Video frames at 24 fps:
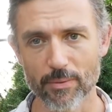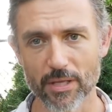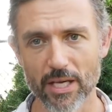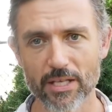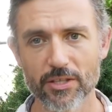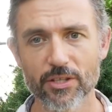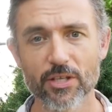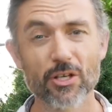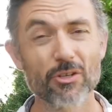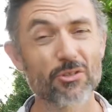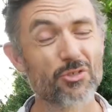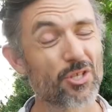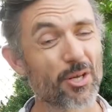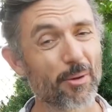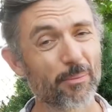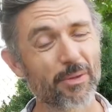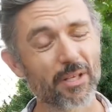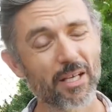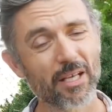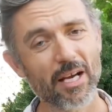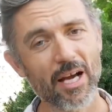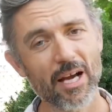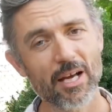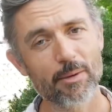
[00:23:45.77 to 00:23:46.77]
And there's
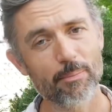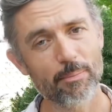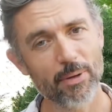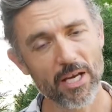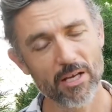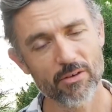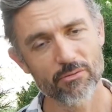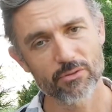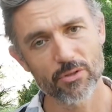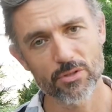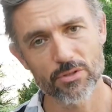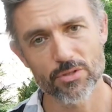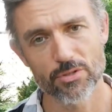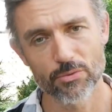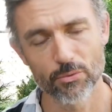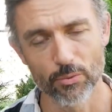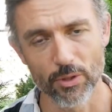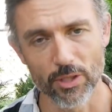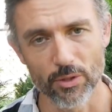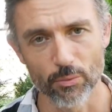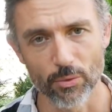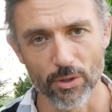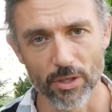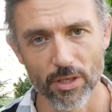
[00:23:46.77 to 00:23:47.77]
something kind of painful
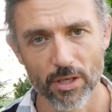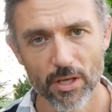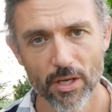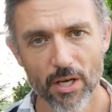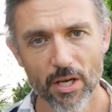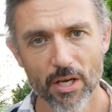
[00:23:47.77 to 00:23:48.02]
when we're